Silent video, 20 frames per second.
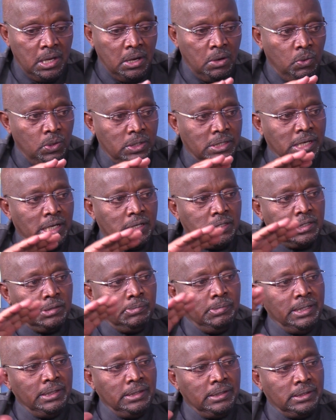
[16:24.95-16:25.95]
which has
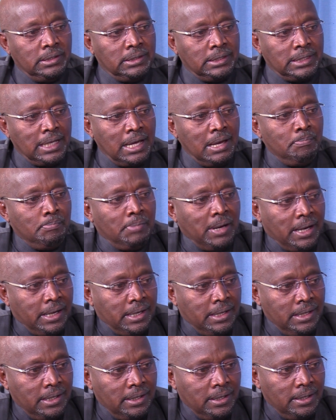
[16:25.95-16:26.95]
been
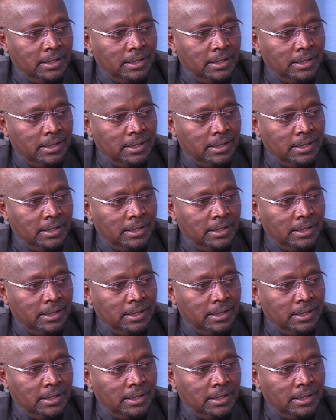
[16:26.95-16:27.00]
tempered